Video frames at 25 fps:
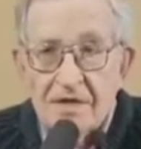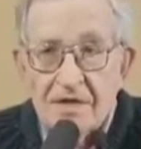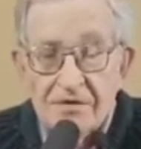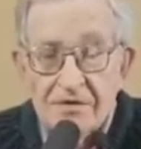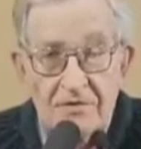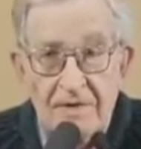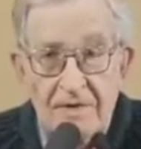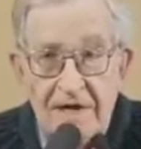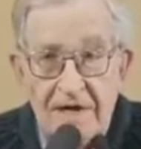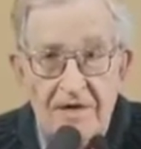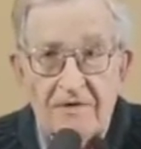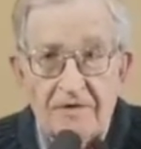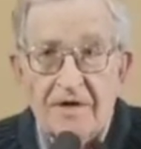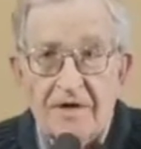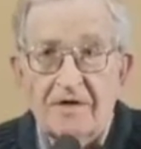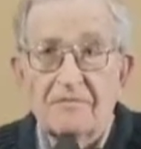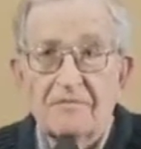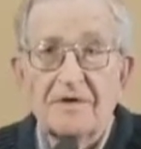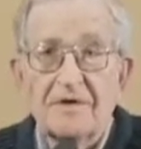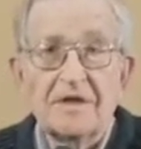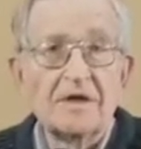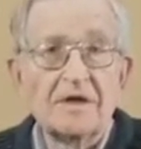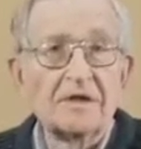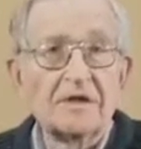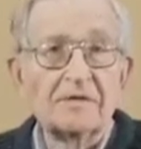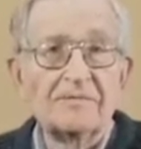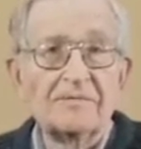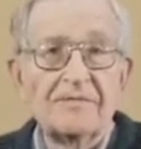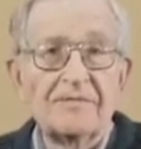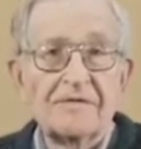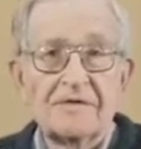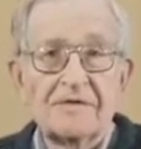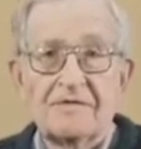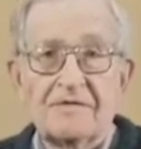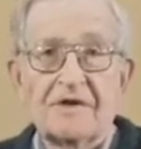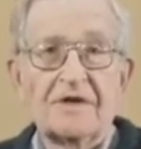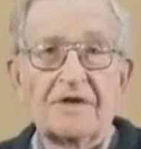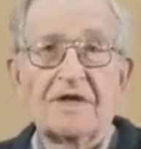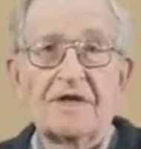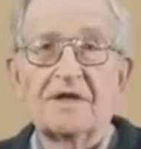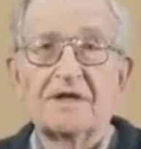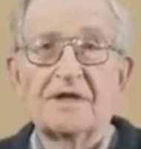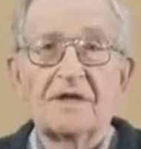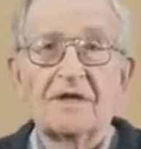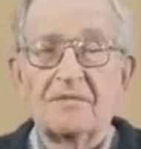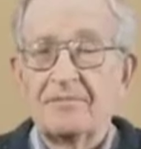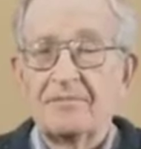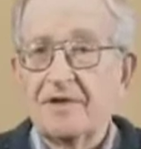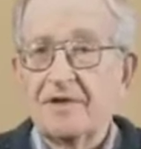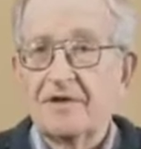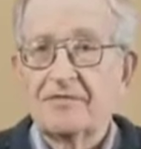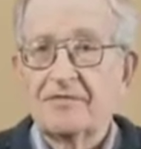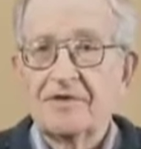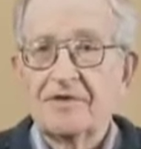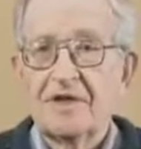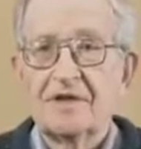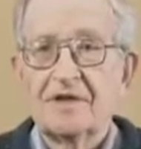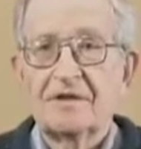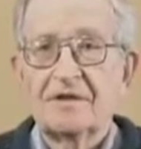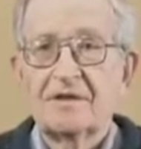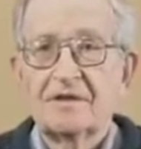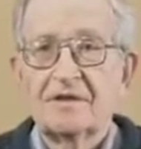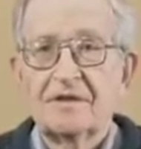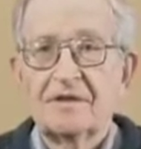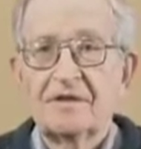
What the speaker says: The rhetoric, we know, it's very uplifting,